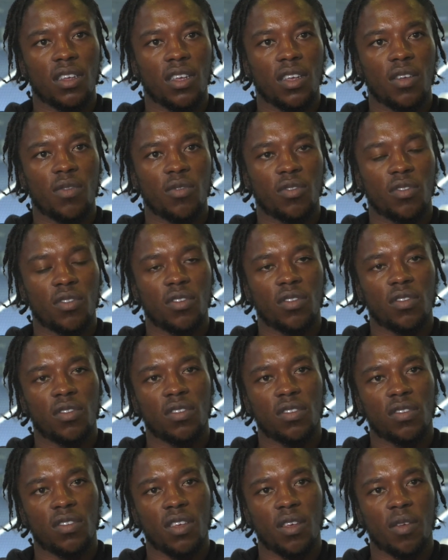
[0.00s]
it was good
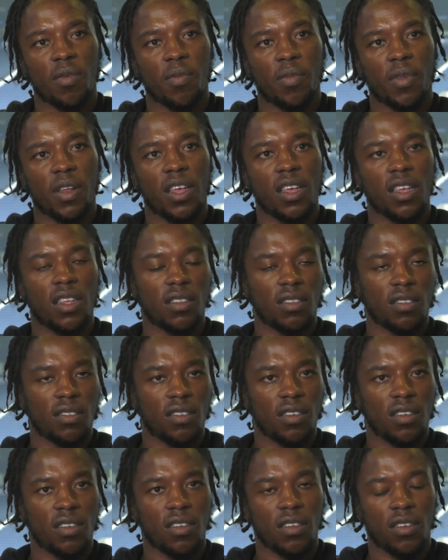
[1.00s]
to see him playing,
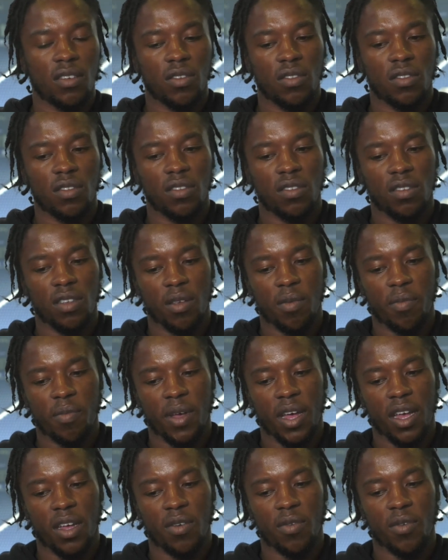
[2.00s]
good to see him
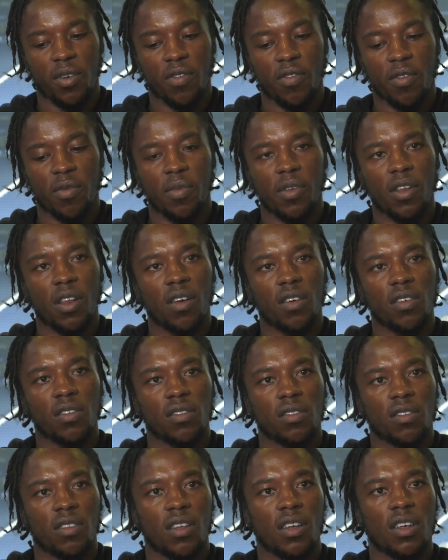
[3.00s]
back where he
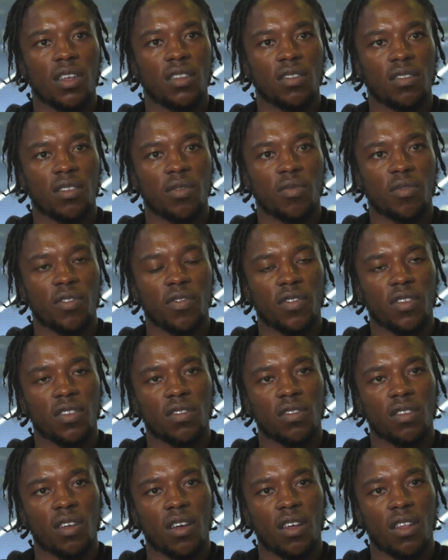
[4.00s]
belongs, in terms of in the
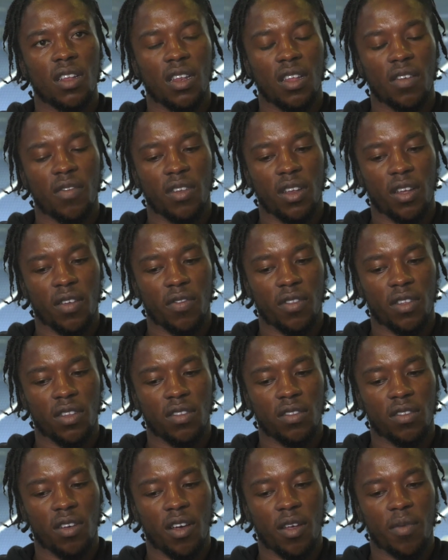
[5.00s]
starting 11 after the
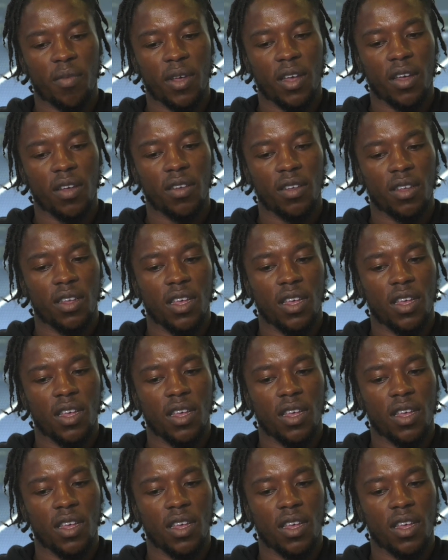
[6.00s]
timeout,